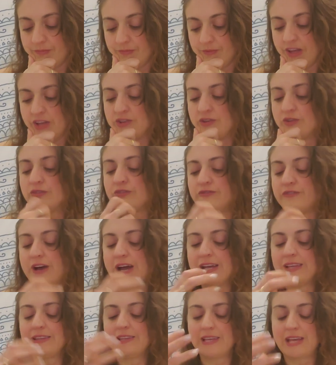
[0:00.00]
And you're
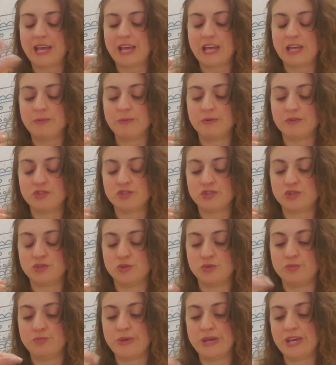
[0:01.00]
finally able
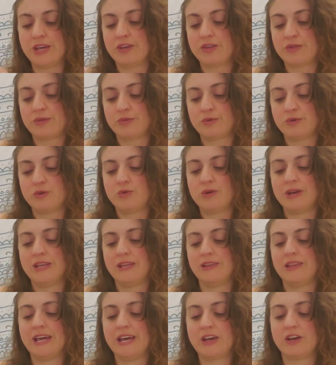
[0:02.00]
to pick through
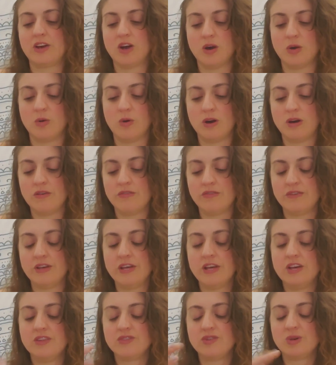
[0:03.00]
and let go of
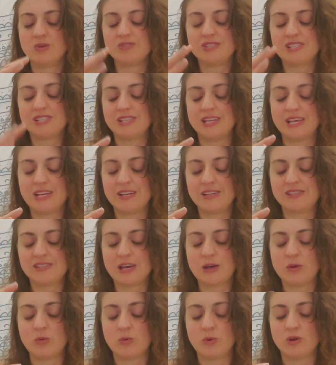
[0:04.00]
those things
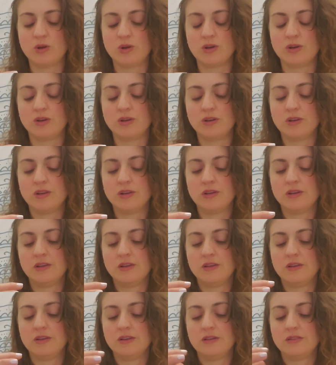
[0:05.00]
that were
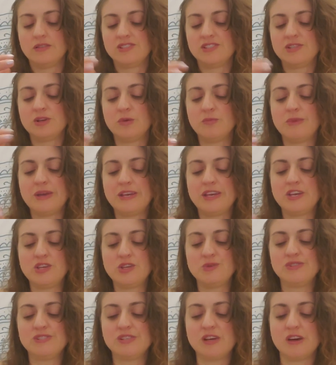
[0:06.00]
still making
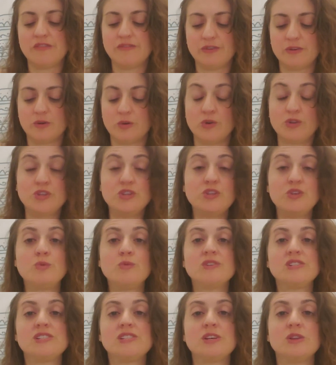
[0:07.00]
you suffer or that you
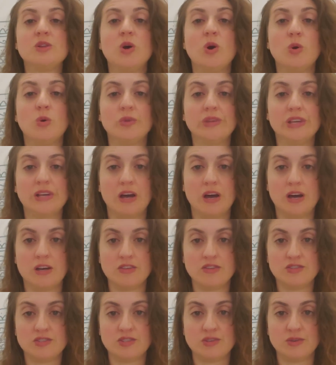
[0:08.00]
were still holding
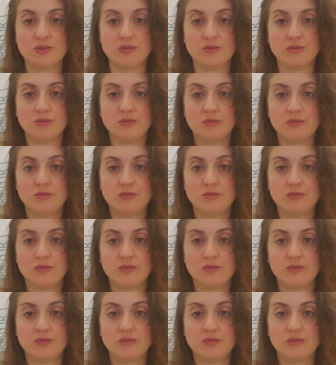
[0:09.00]
on to.